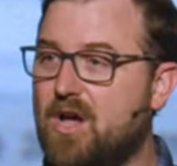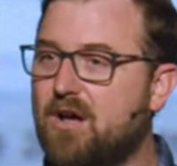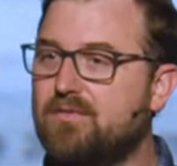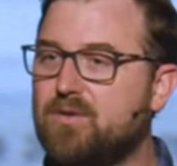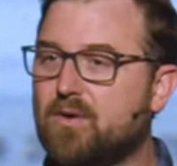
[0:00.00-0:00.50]

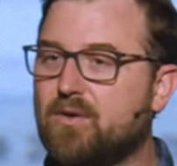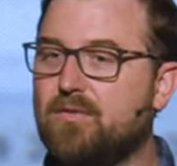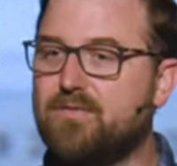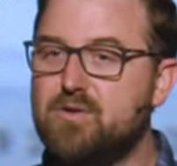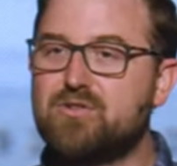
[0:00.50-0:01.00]
of your
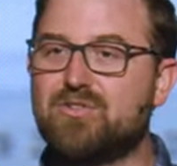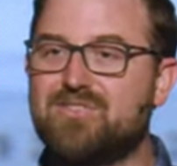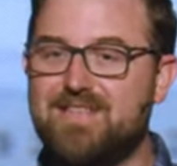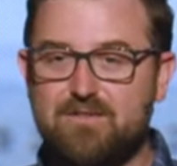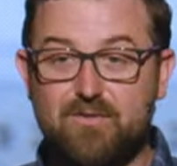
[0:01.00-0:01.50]
future
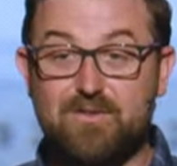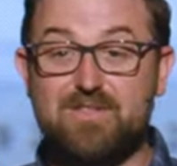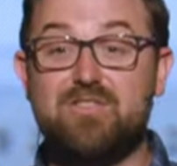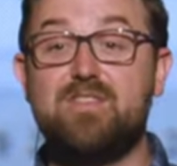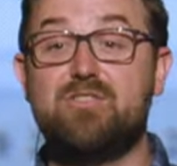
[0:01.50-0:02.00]
sinful
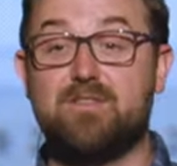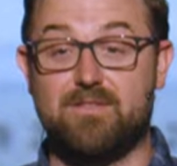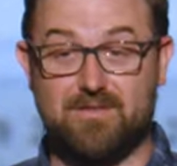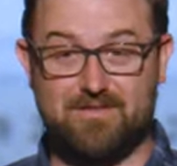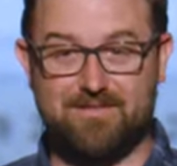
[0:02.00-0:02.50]

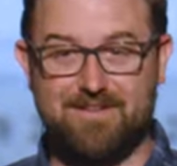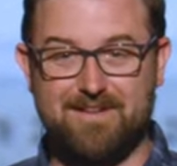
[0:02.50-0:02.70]
decisions.